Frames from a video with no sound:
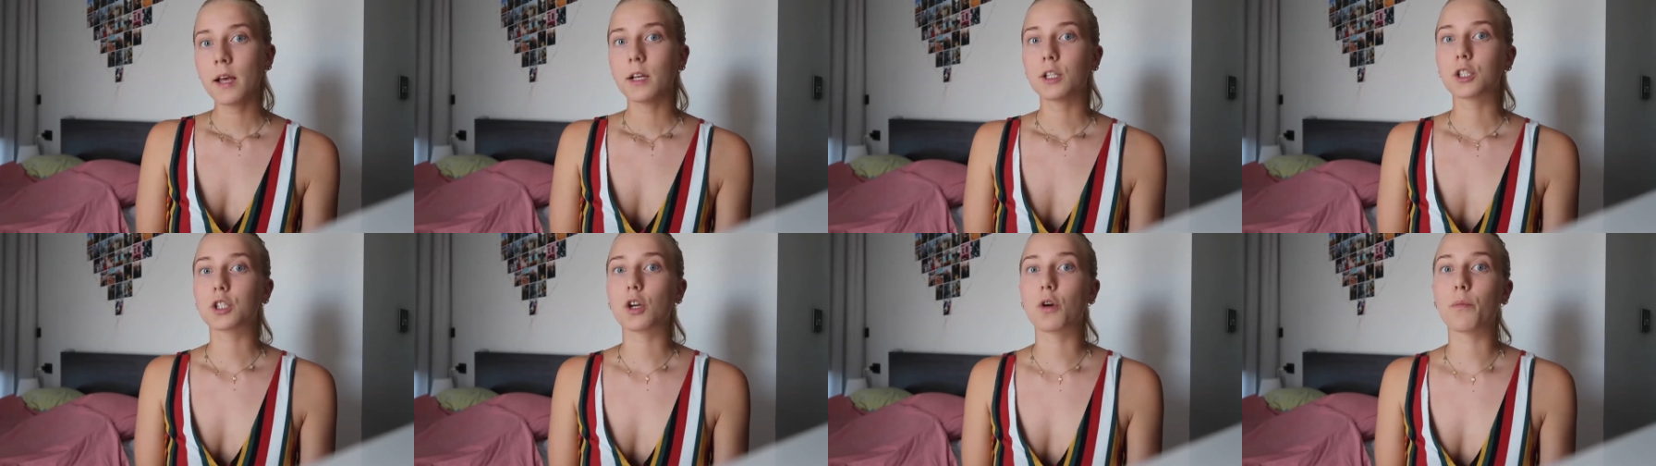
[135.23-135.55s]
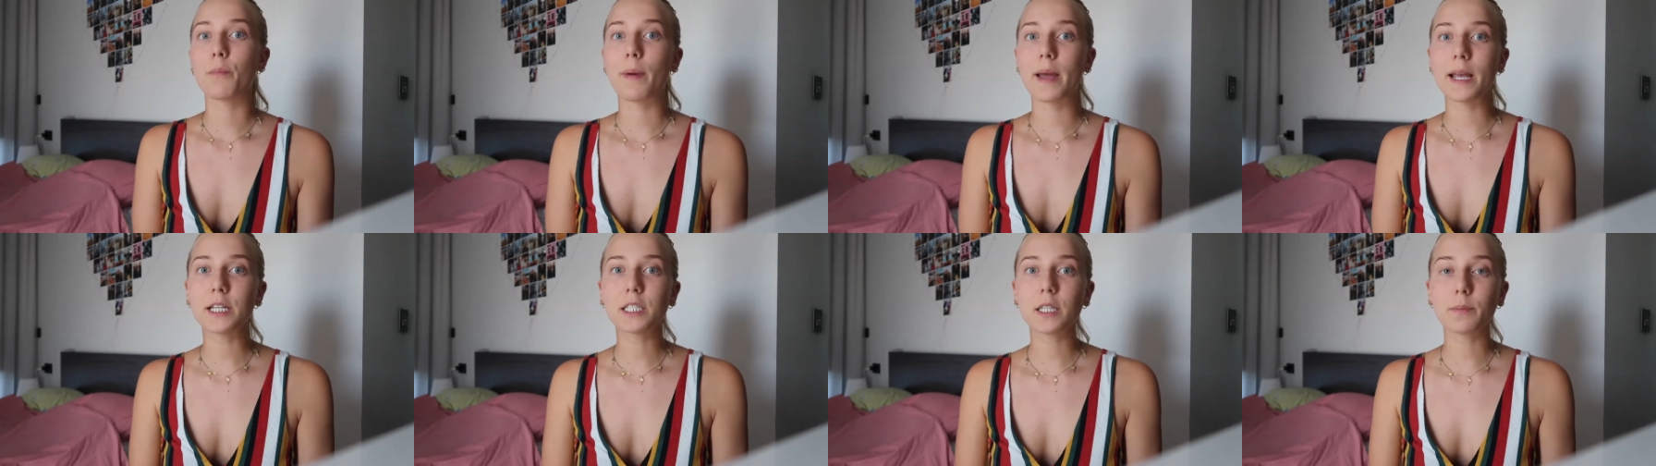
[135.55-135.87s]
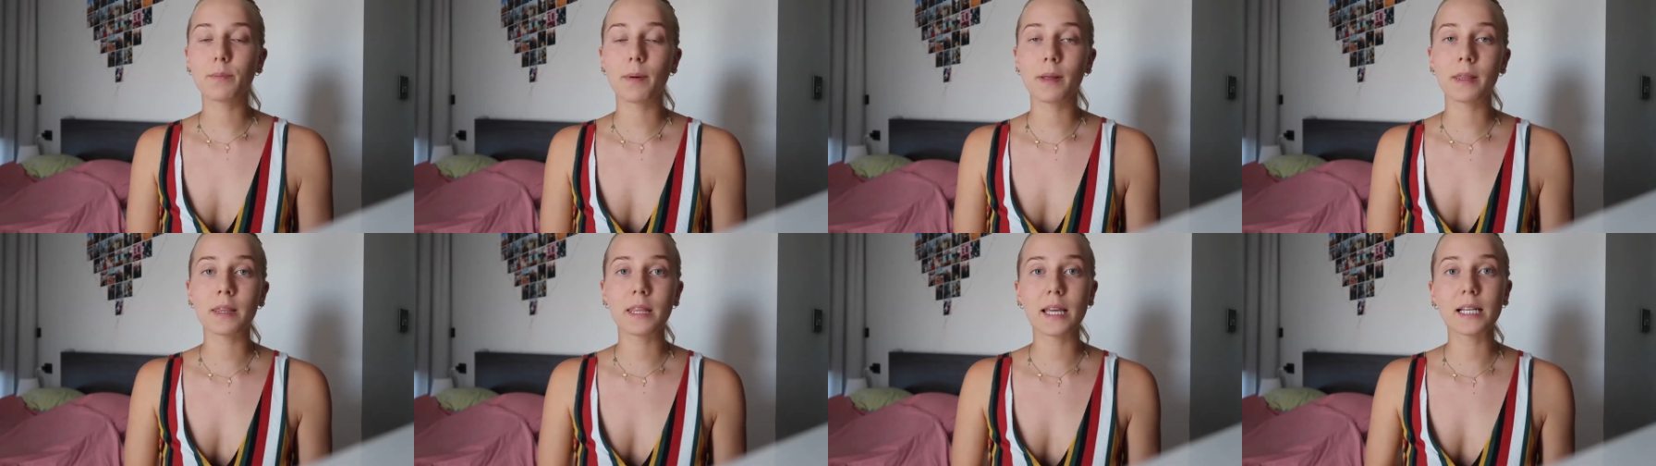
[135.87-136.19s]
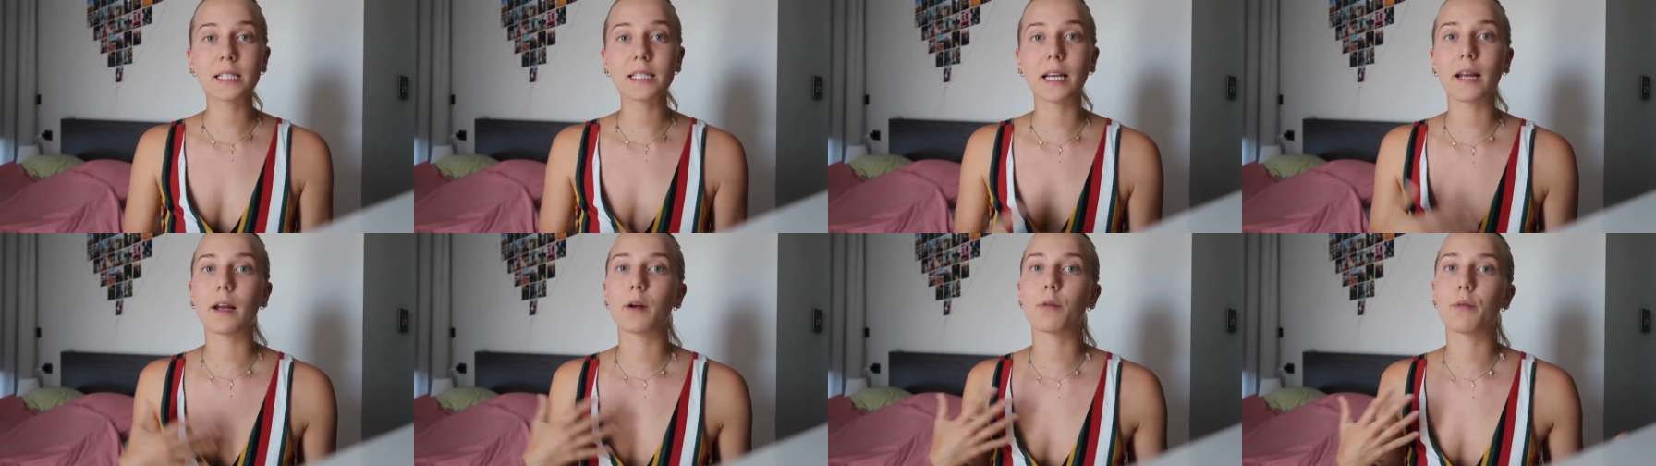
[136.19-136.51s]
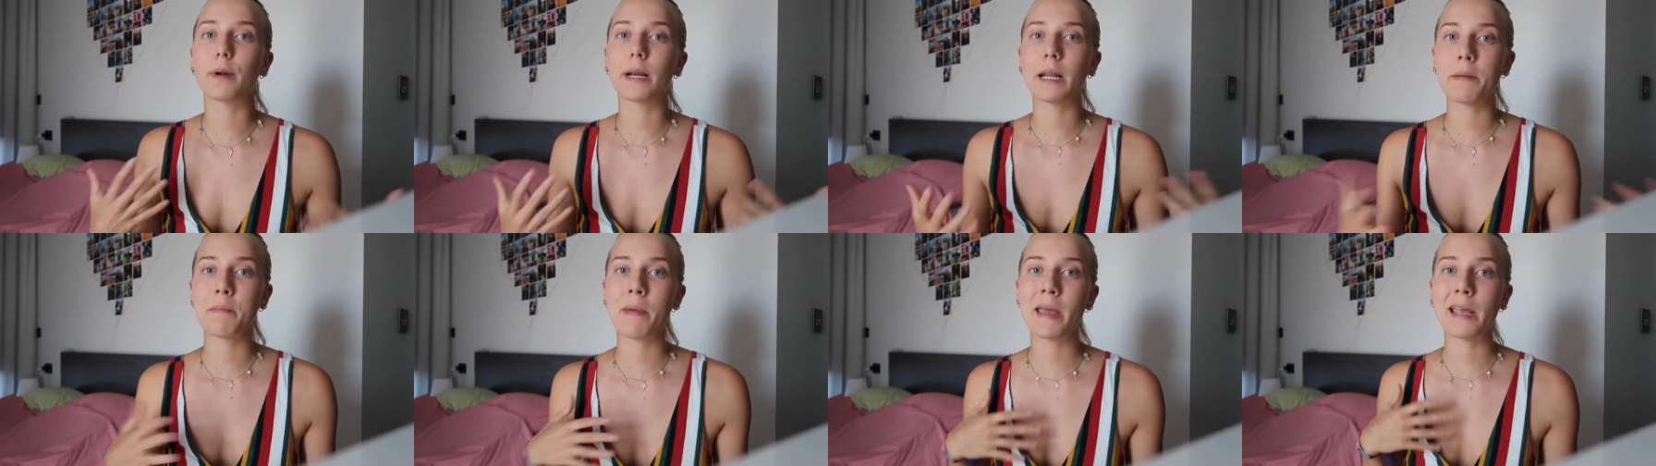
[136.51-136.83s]
So based upon this I
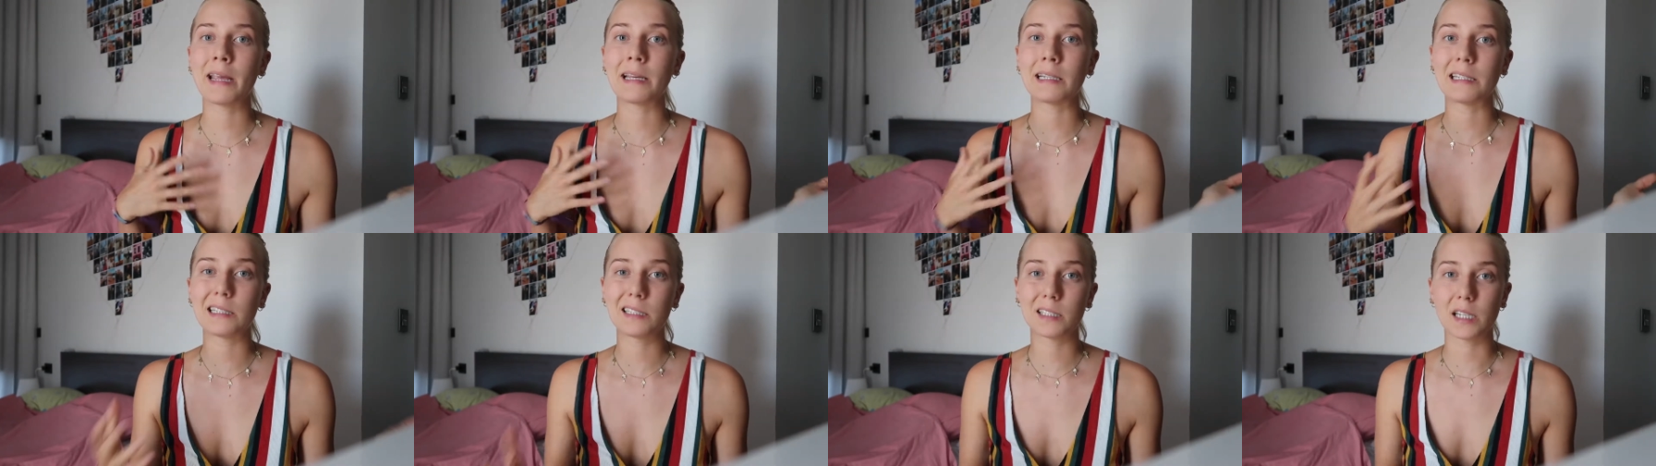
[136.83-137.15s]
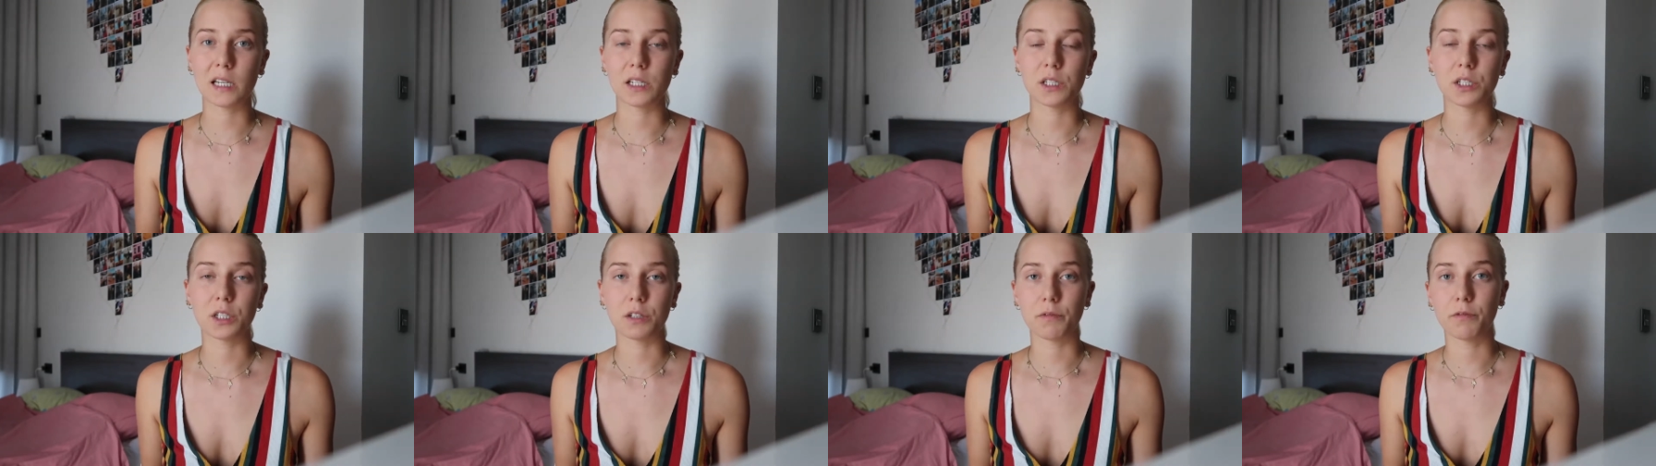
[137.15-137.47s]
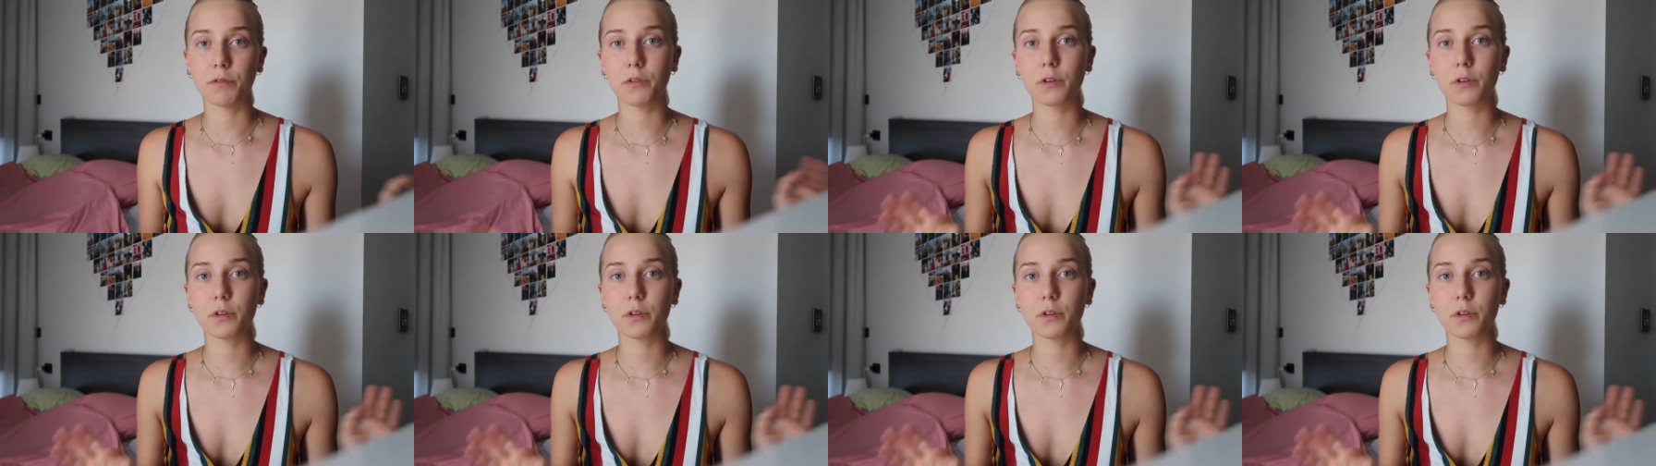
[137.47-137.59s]
already make a decision.